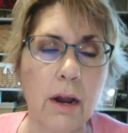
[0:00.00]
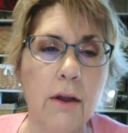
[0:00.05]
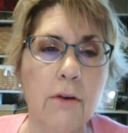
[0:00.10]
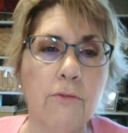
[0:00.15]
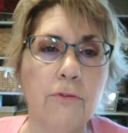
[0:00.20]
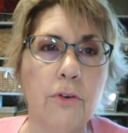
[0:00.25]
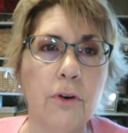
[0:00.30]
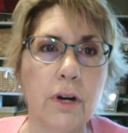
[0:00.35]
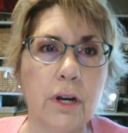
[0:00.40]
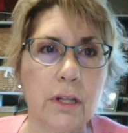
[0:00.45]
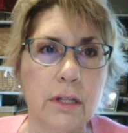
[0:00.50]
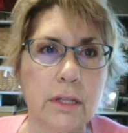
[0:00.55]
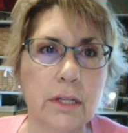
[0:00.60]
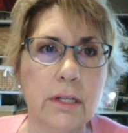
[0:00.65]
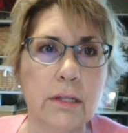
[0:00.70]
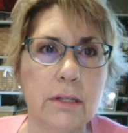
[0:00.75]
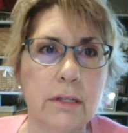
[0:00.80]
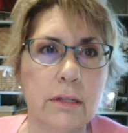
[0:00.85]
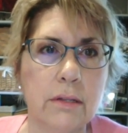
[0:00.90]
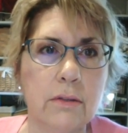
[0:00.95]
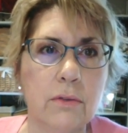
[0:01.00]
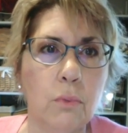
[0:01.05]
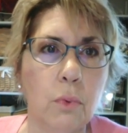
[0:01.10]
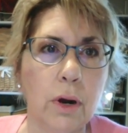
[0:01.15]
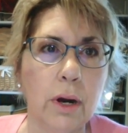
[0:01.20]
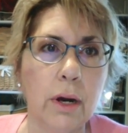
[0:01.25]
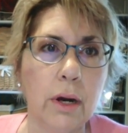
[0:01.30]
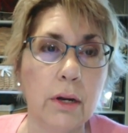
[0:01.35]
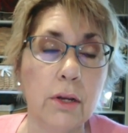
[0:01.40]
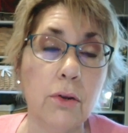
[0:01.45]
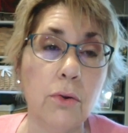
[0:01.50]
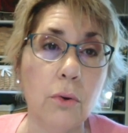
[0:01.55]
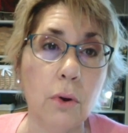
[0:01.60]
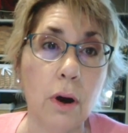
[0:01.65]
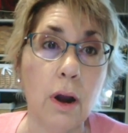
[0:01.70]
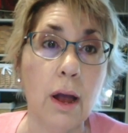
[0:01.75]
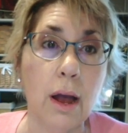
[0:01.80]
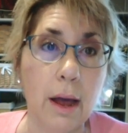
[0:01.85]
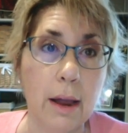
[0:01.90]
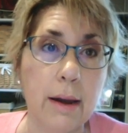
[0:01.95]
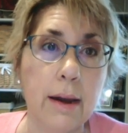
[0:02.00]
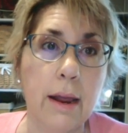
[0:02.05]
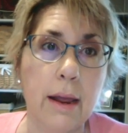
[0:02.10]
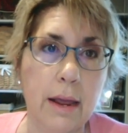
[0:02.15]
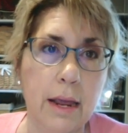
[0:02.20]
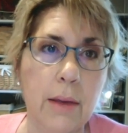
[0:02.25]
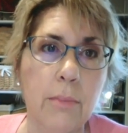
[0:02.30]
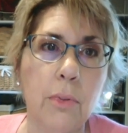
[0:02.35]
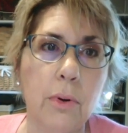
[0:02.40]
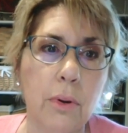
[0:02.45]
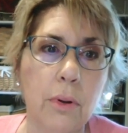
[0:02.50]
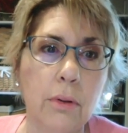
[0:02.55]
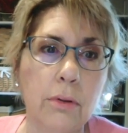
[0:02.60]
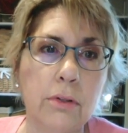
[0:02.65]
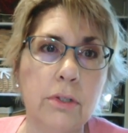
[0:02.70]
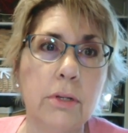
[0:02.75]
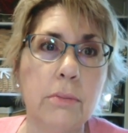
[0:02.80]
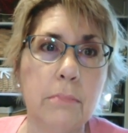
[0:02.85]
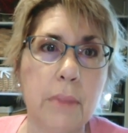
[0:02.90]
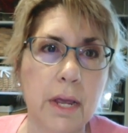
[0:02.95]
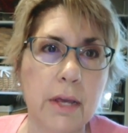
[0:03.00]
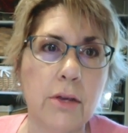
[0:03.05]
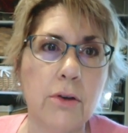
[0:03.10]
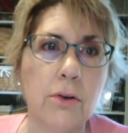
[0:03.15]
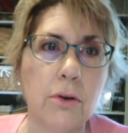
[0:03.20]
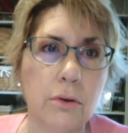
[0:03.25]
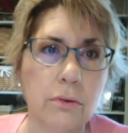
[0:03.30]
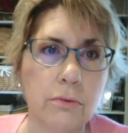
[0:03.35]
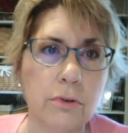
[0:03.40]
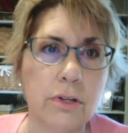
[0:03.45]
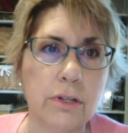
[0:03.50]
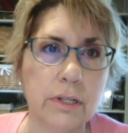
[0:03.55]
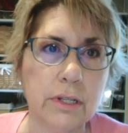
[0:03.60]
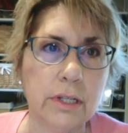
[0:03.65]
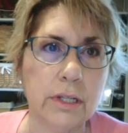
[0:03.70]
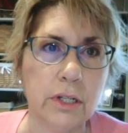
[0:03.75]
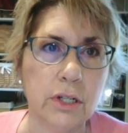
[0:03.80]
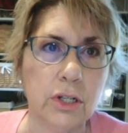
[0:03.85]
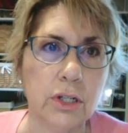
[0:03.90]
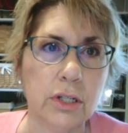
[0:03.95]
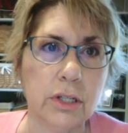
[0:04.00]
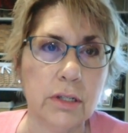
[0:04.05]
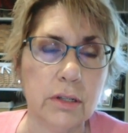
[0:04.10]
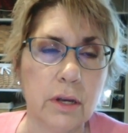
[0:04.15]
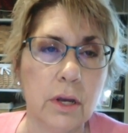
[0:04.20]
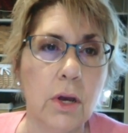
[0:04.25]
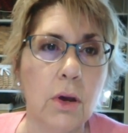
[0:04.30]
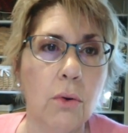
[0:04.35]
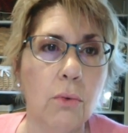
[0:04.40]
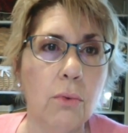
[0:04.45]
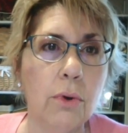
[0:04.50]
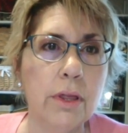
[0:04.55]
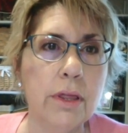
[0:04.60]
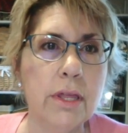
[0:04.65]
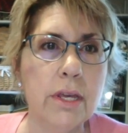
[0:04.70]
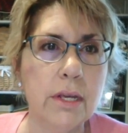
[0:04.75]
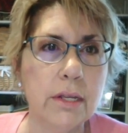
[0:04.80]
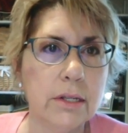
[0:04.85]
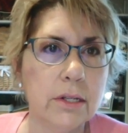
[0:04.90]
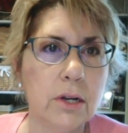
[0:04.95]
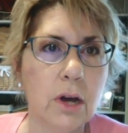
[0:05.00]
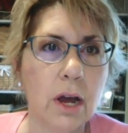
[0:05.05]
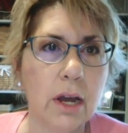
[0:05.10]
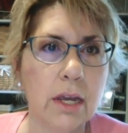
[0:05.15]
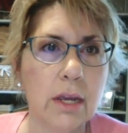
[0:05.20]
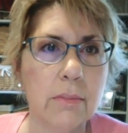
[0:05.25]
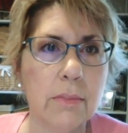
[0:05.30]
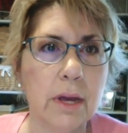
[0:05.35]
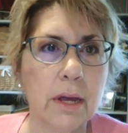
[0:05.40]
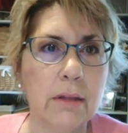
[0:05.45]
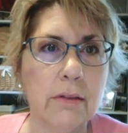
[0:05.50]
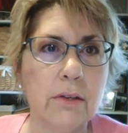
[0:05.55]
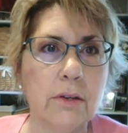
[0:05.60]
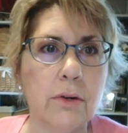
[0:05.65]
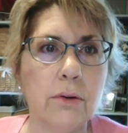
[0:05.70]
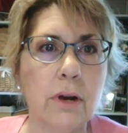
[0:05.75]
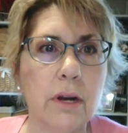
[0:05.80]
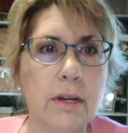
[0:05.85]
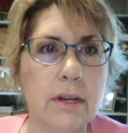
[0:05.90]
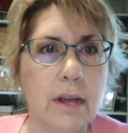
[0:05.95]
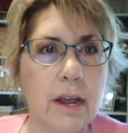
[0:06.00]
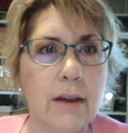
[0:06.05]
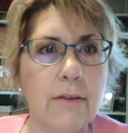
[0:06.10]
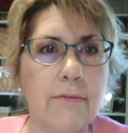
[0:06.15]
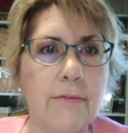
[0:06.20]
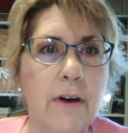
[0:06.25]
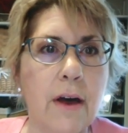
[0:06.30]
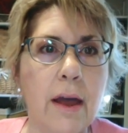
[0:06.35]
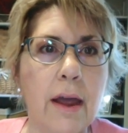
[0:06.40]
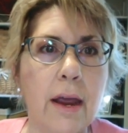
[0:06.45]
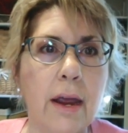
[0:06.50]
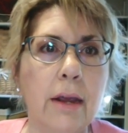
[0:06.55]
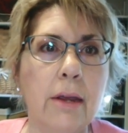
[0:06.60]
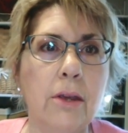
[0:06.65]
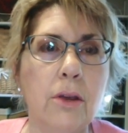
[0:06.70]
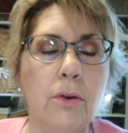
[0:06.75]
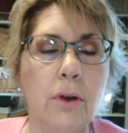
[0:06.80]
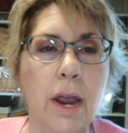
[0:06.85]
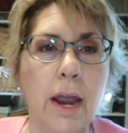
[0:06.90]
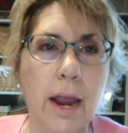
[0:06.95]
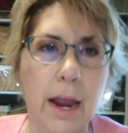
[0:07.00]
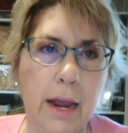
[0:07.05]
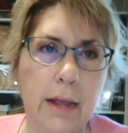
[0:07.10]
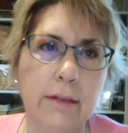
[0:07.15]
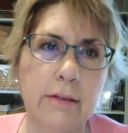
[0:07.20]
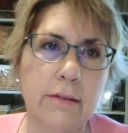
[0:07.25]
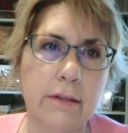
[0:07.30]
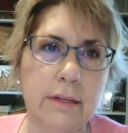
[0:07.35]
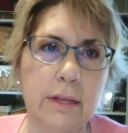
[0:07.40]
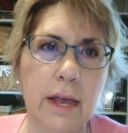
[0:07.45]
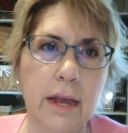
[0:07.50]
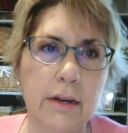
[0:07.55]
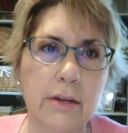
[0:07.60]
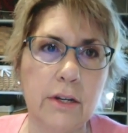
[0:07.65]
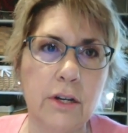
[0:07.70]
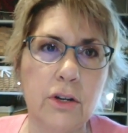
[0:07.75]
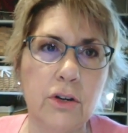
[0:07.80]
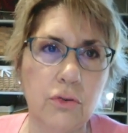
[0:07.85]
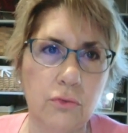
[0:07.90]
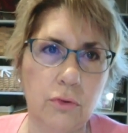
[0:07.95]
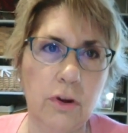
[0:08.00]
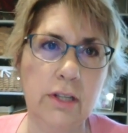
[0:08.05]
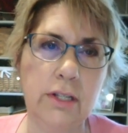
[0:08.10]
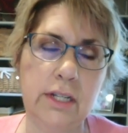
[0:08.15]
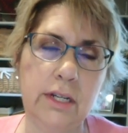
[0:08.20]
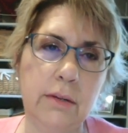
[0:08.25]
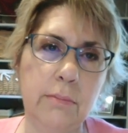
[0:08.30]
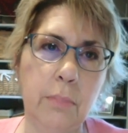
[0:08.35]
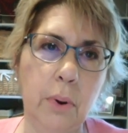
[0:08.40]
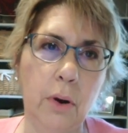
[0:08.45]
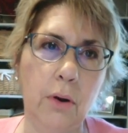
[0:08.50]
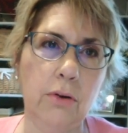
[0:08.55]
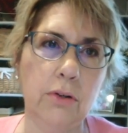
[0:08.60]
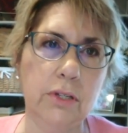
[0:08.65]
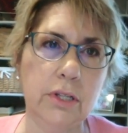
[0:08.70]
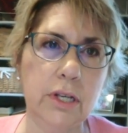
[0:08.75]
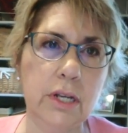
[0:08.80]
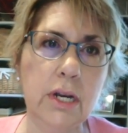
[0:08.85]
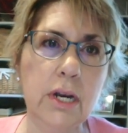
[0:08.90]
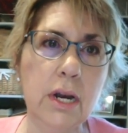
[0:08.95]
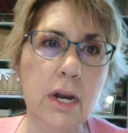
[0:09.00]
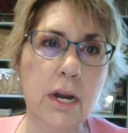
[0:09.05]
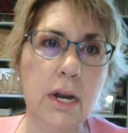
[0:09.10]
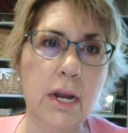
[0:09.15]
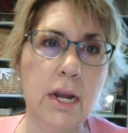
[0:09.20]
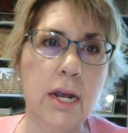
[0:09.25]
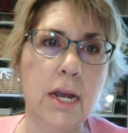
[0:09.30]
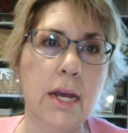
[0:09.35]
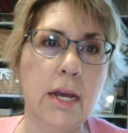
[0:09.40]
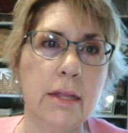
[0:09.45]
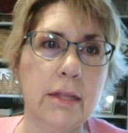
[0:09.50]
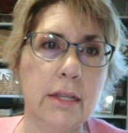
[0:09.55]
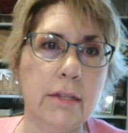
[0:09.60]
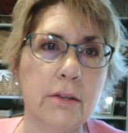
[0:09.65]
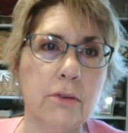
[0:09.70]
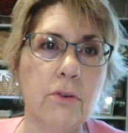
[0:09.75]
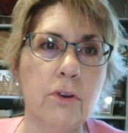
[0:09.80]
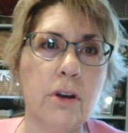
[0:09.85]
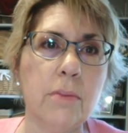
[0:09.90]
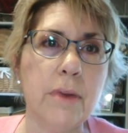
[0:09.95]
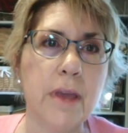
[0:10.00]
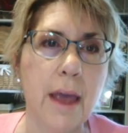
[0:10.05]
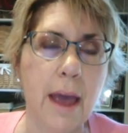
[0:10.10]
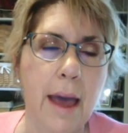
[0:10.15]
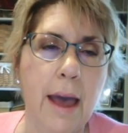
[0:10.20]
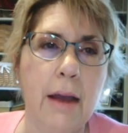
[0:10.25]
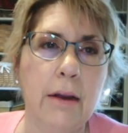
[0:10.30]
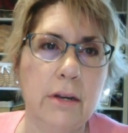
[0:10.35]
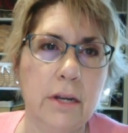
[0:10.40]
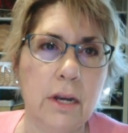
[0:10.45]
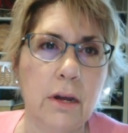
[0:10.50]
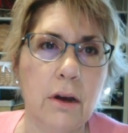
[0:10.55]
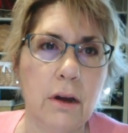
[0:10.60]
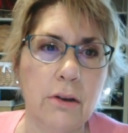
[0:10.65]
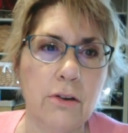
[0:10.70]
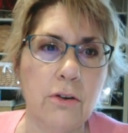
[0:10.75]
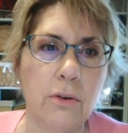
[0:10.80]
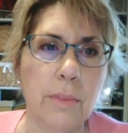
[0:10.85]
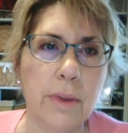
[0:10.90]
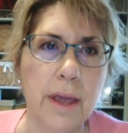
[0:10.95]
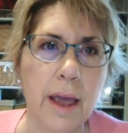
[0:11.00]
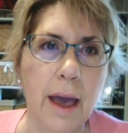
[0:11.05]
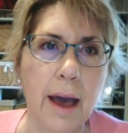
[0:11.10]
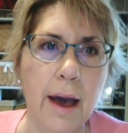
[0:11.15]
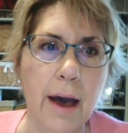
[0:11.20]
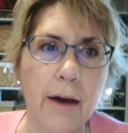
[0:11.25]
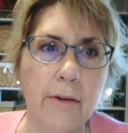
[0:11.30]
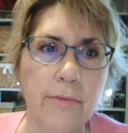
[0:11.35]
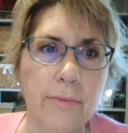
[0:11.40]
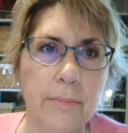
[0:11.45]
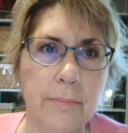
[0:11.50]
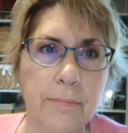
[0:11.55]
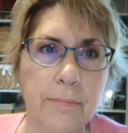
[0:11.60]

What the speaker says: for instances where you're unable to make your own decisions. With these documents, you're identifying your hand-selected, trusted person that's going to be acting on your behalf.